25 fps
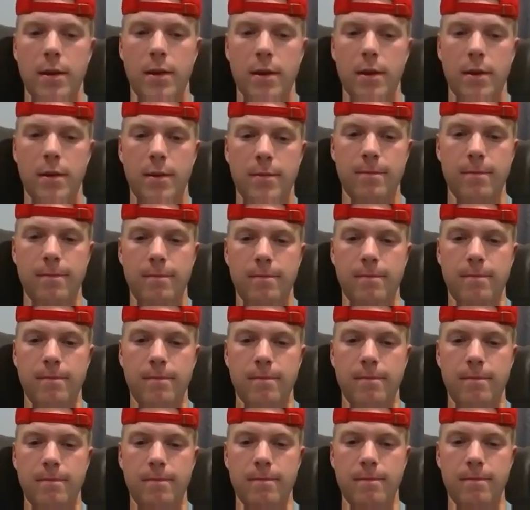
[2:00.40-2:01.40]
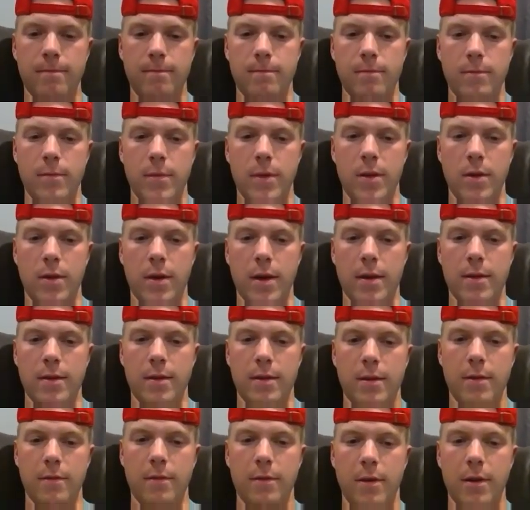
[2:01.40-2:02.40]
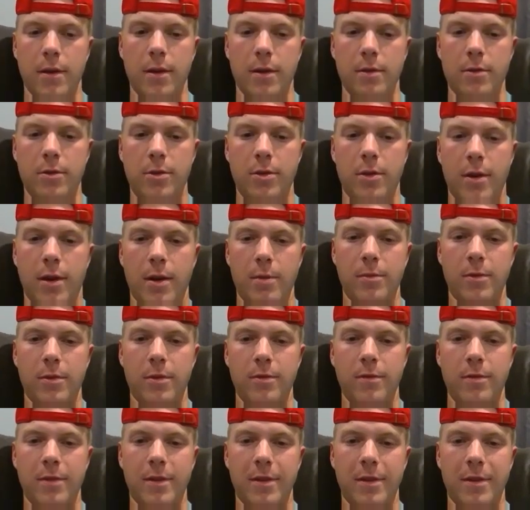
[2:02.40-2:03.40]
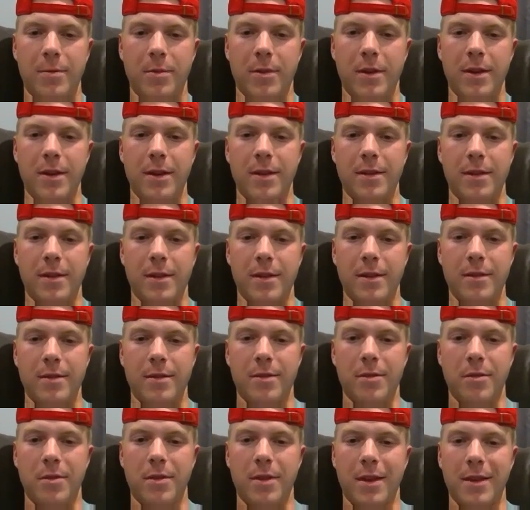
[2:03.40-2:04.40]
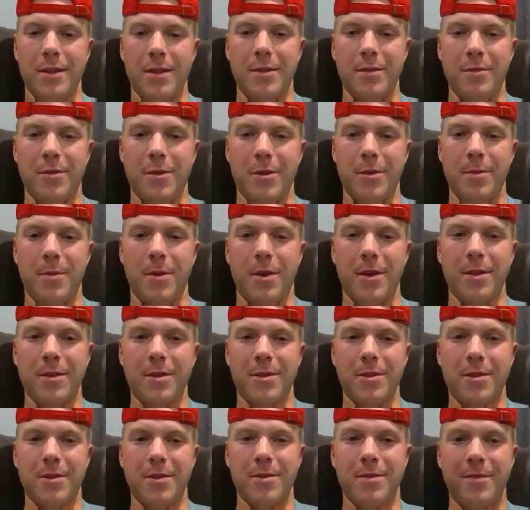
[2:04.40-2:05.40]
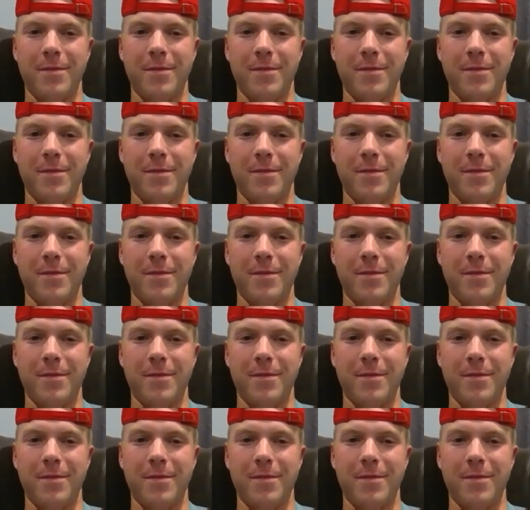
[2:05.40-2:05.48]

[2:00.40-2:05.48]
you guys did a very good job of explaining things, so thank you very much.